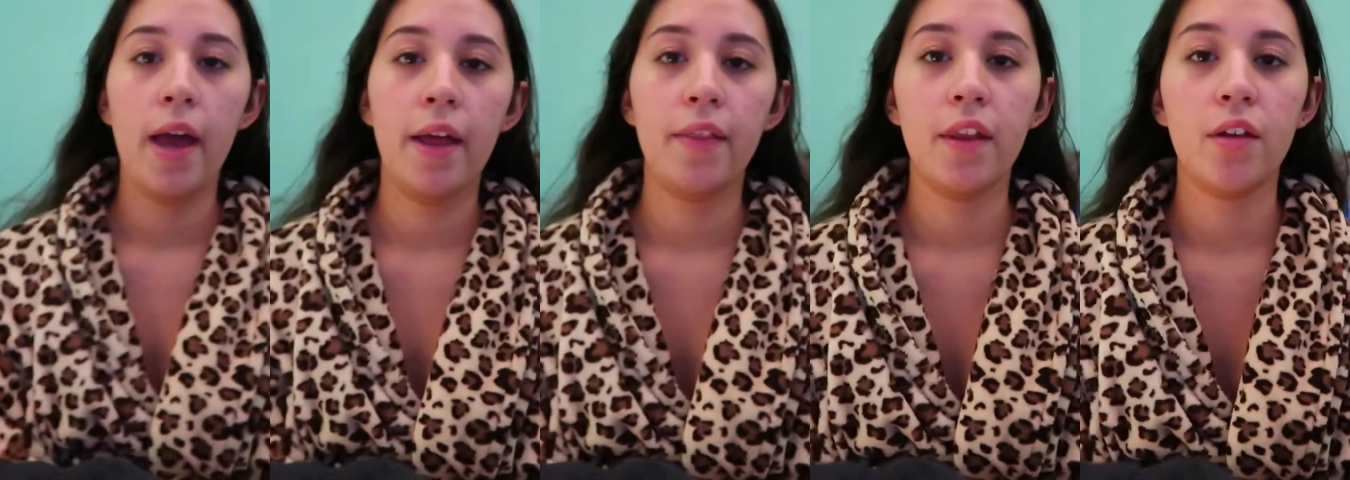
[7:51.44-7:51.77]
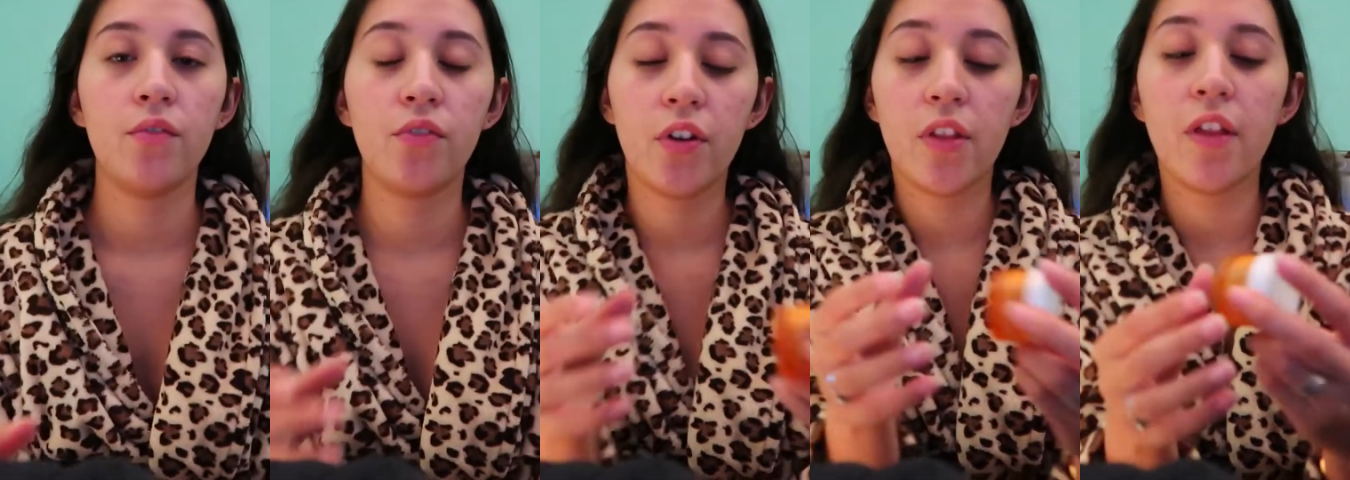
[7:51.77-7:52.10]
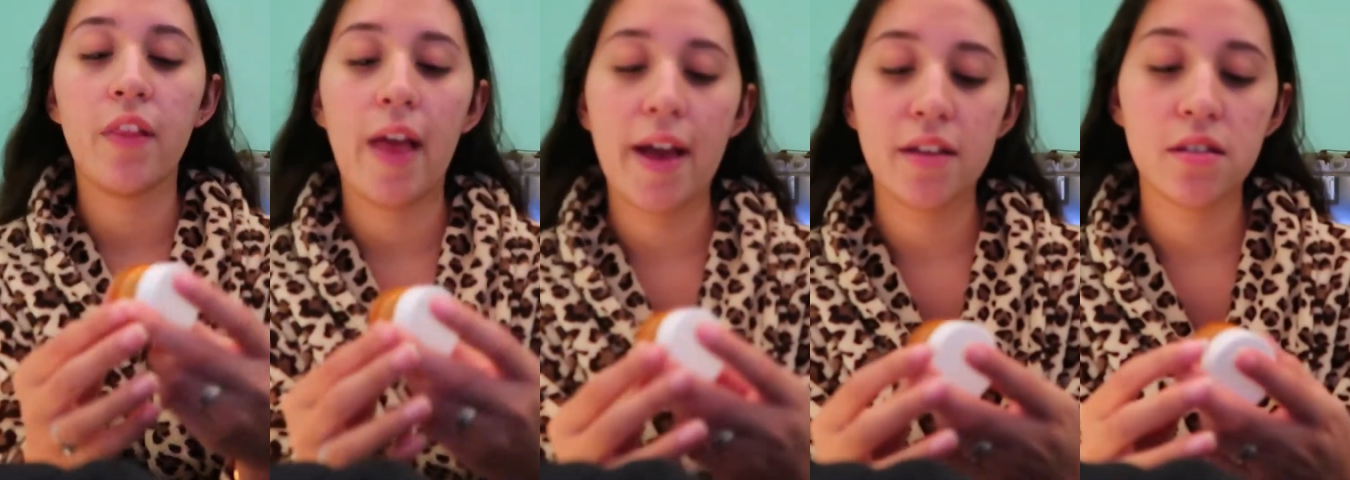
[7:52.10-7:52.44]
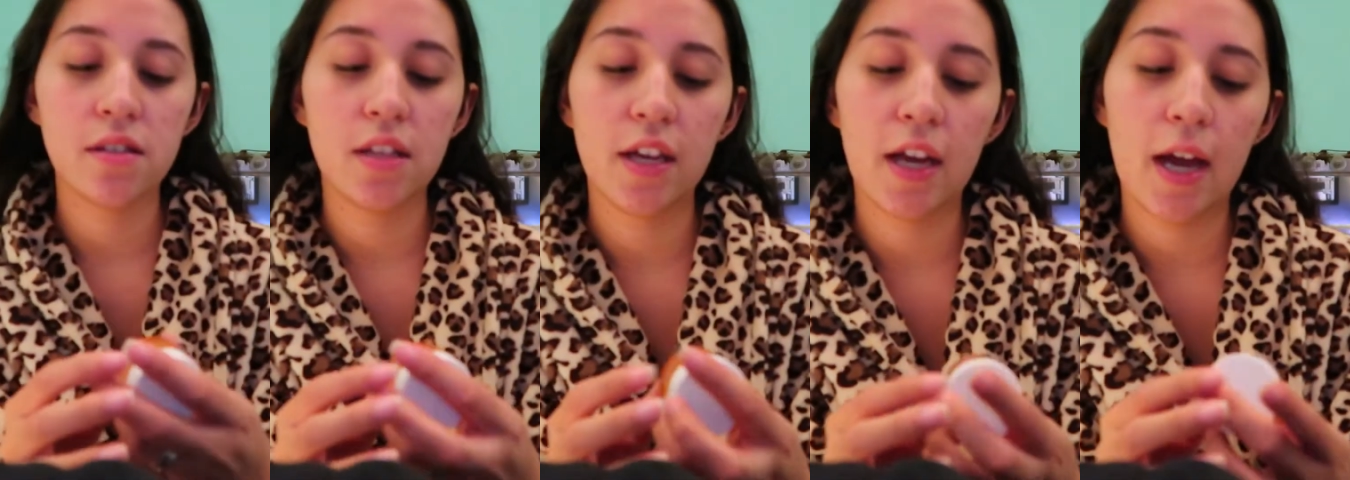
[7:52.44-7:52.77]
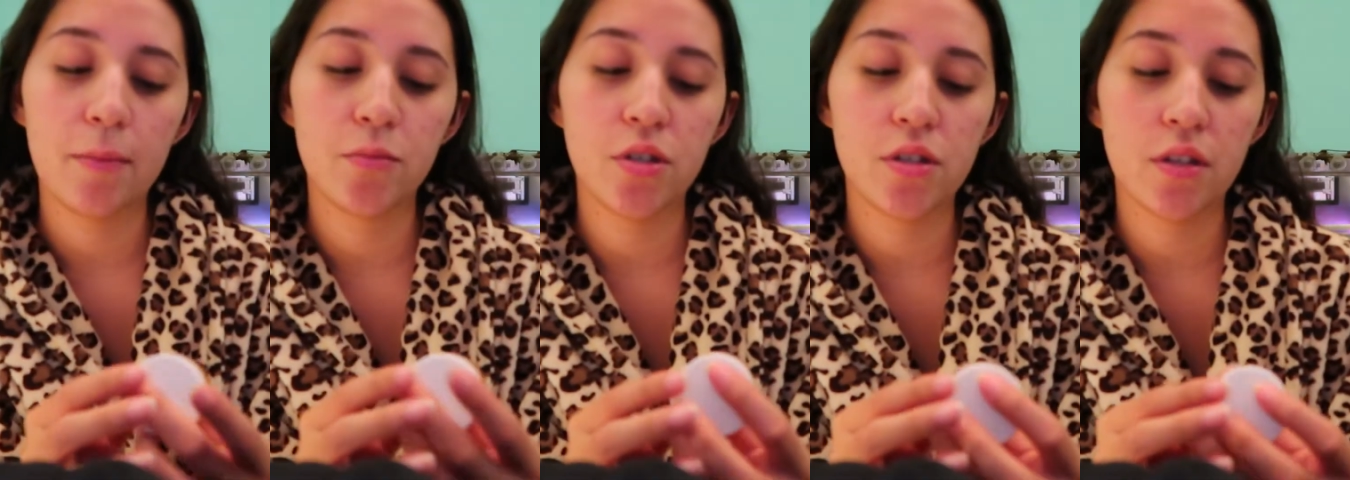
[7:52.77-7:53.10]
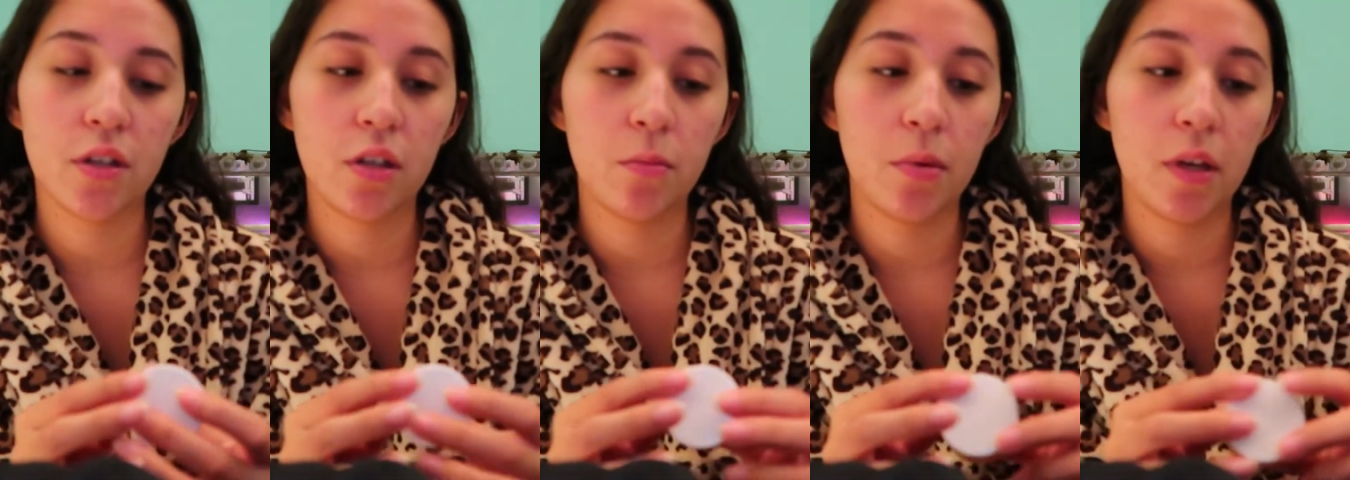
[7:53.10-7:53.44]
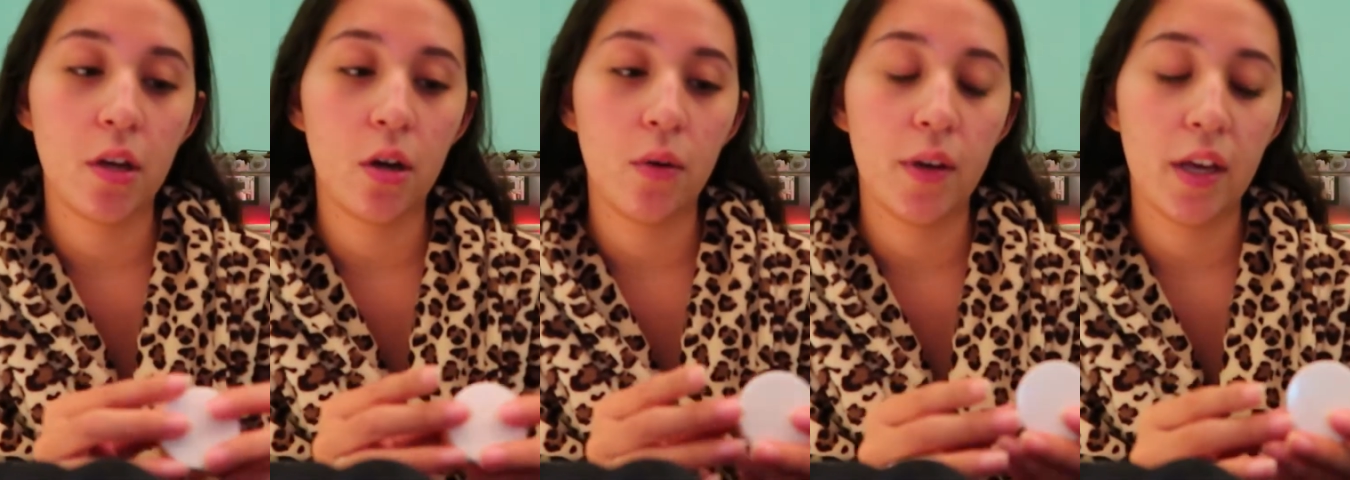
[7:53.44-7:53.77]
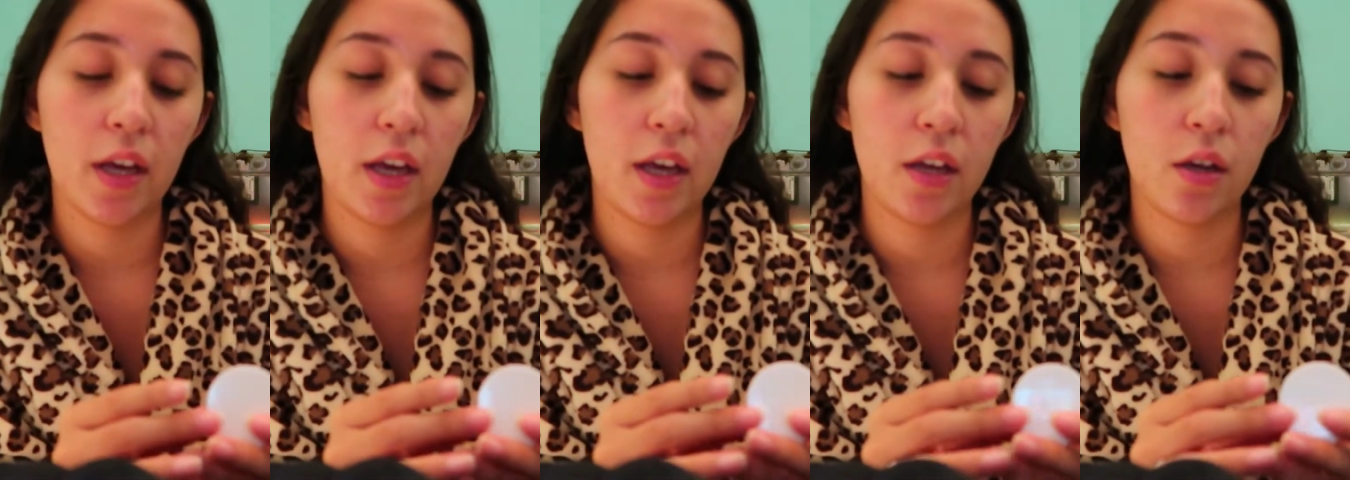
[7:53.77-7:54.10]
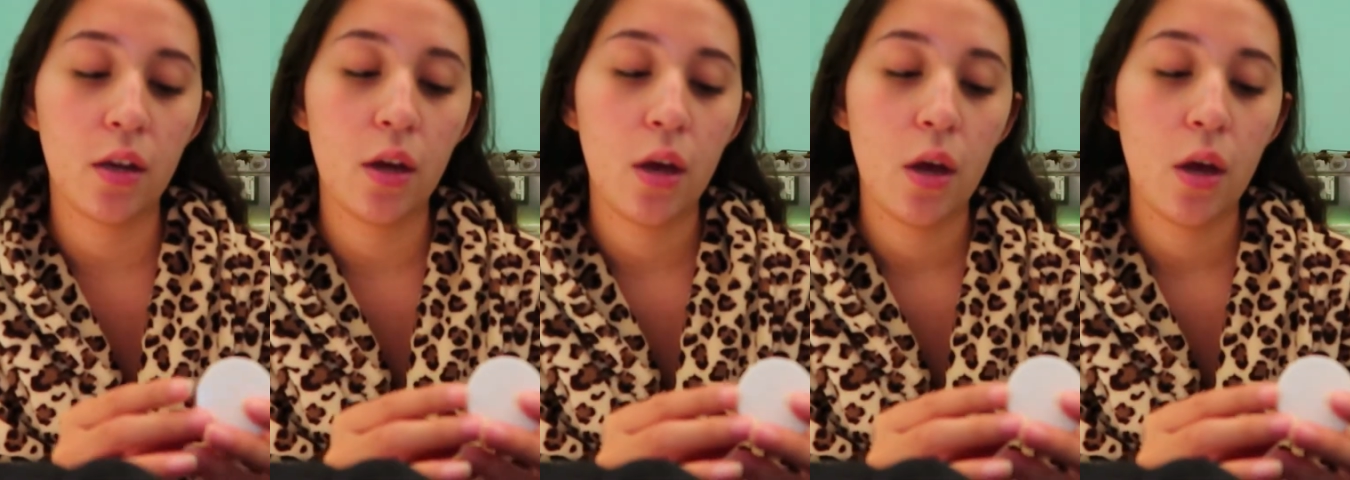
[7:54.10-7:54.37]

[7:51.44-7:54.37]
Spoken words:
And then for the last thing, I'm just going to be going in